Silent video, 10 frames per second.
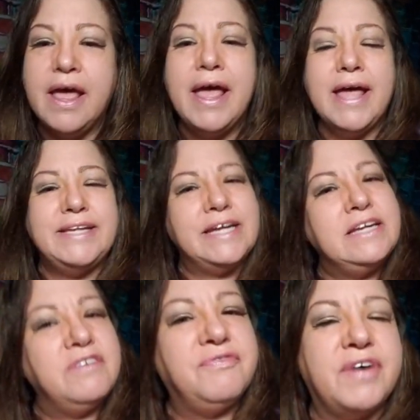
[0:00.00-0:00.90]
it didn't
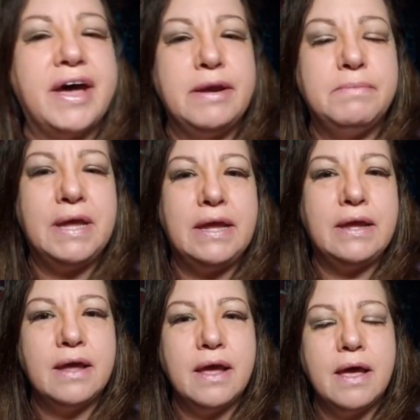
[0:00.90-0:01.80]
define
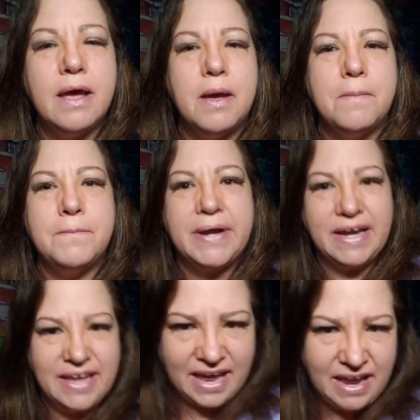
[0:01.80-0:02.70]
me, but
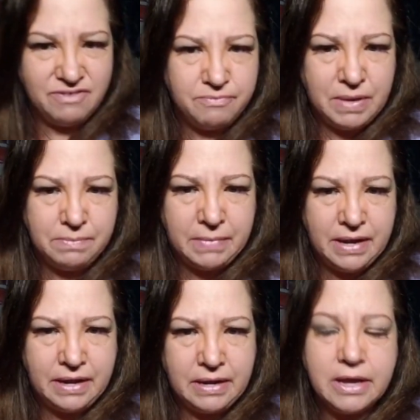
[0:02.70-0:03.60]
it gave me
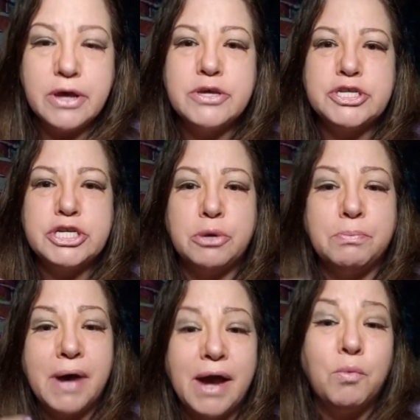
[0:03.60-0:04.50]
me. So
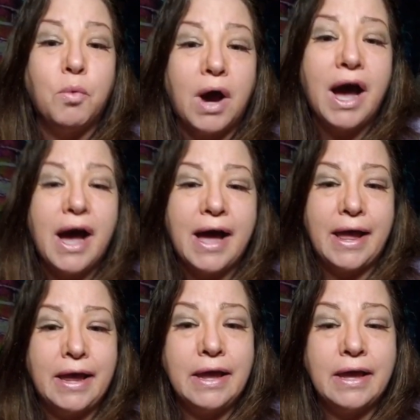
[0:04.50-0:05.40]
my
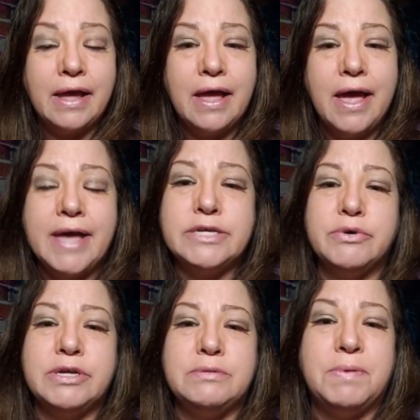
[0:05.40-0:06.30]
why has
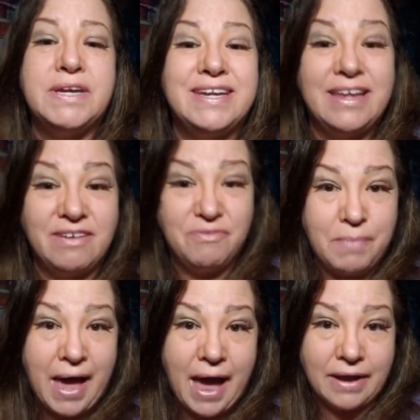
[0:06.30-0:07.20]
always been to give
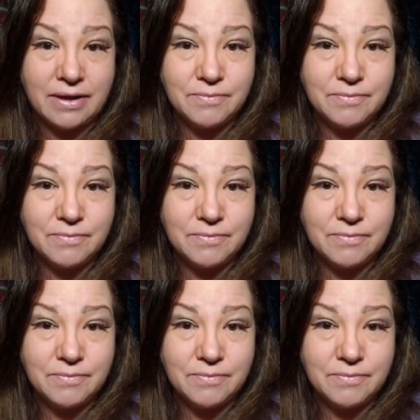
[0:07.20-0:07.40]
back.